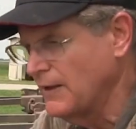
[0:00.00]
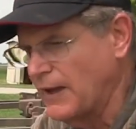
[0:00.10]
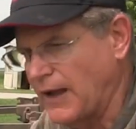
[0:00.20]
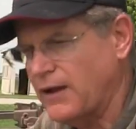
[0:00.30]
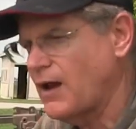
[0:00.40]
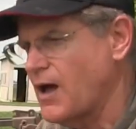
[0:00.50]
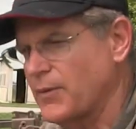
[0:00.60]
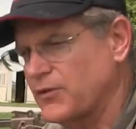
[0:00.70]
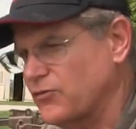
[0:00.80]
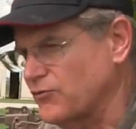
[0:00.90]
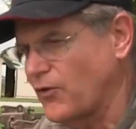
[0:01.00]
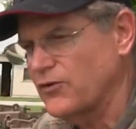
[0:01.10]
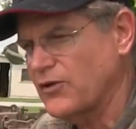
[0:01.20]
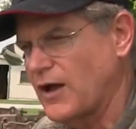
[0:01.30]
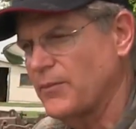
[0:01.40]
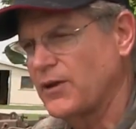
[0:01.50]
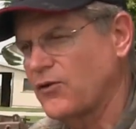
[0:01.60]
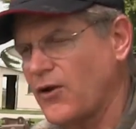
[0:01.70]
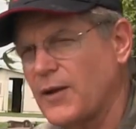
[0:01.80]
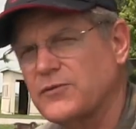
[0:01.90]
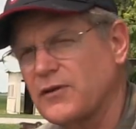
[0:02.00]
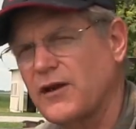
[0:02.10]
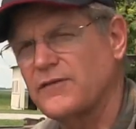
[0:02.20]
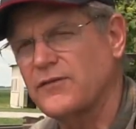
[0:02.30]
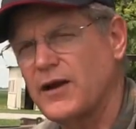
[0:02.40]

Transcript: economics as far as how many crops to cover